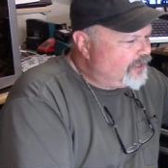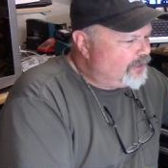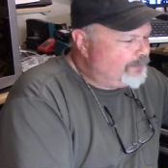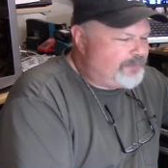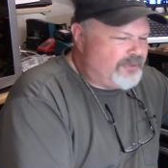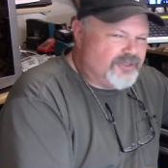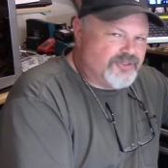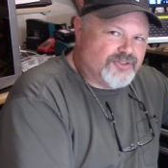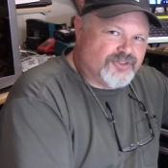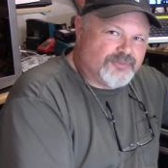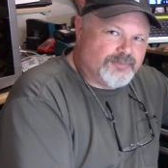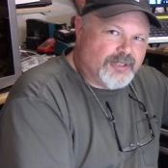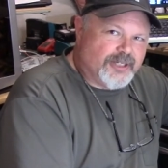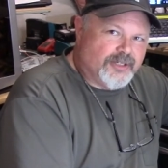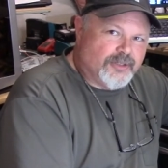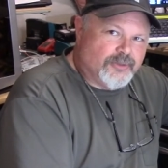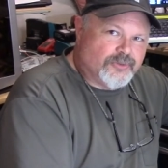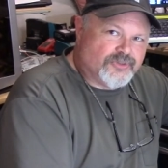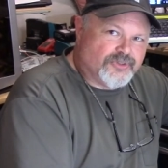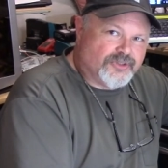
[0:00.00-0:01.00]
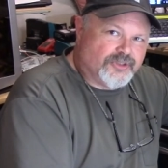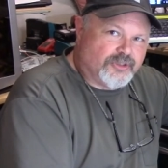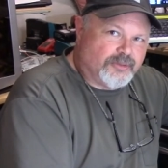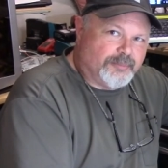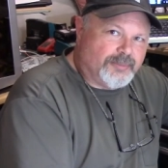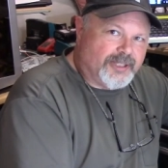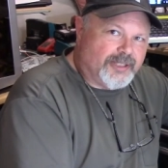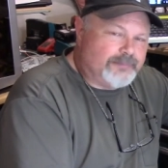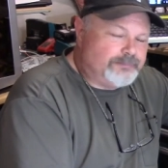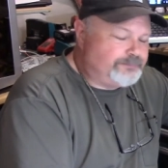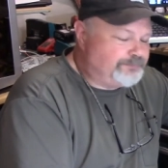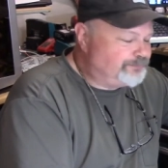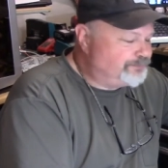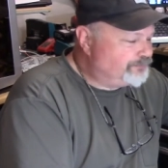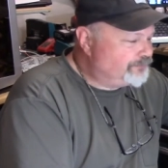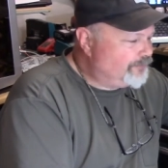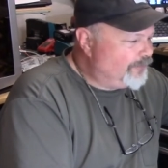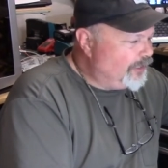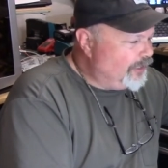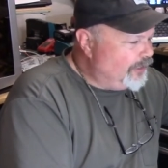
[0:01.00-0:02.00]
pinches my nose a little bit,
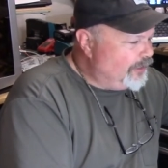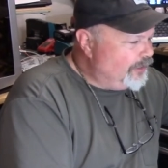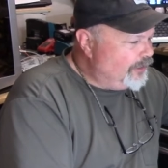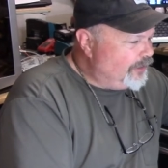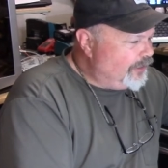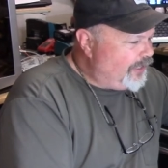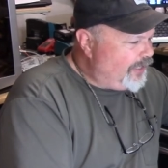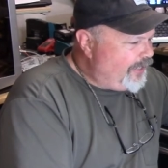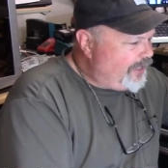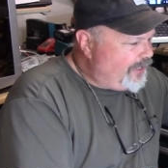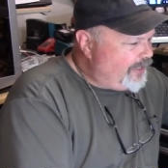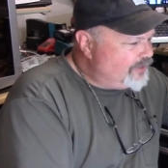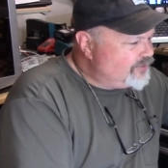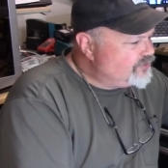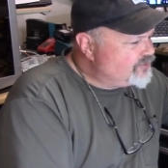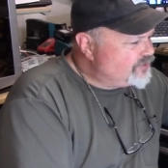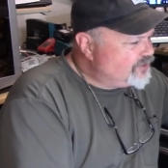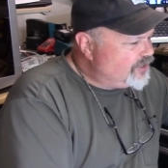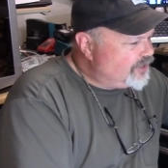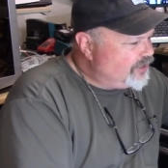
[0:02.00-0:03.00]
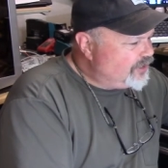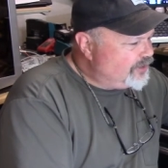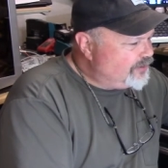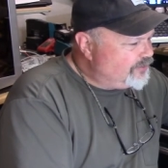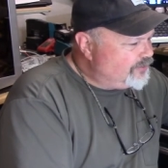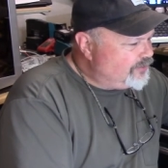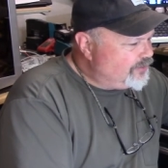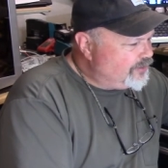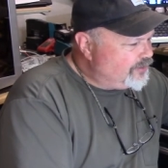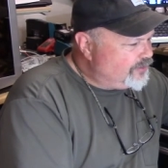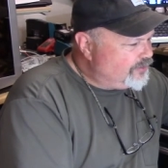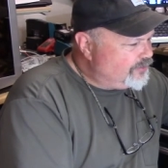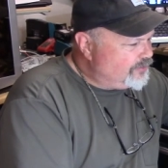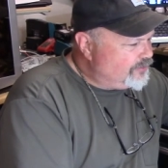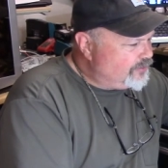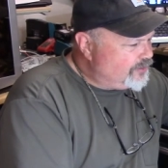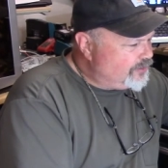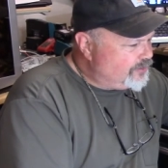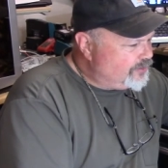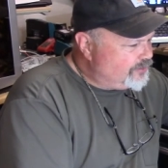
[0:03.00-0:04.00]
and the
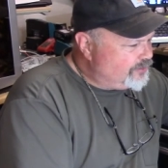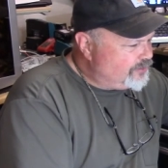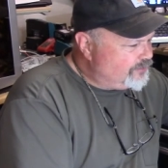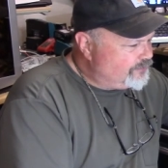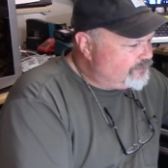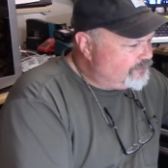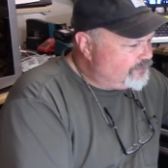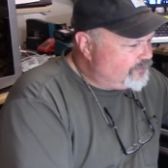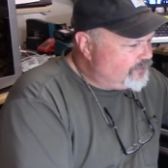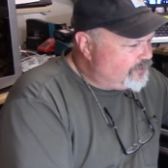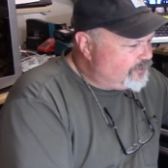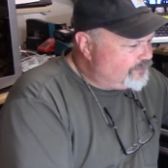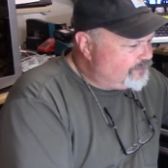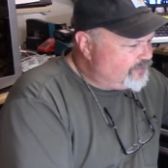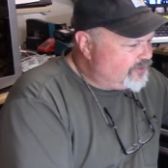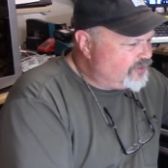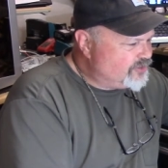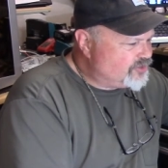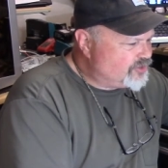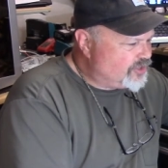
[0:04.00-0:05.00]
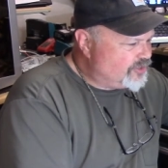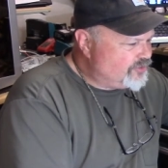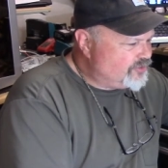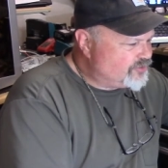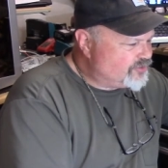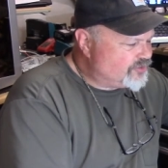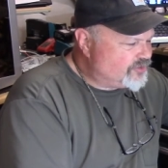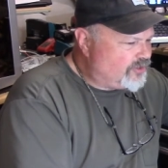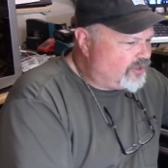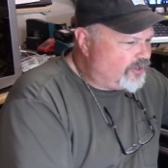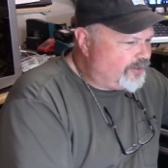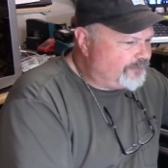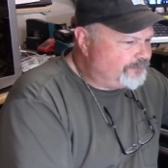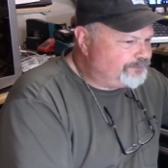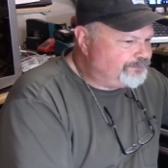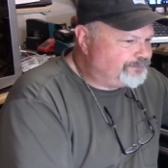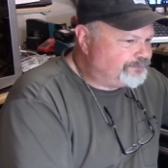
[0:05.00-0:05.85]
finish on the cigar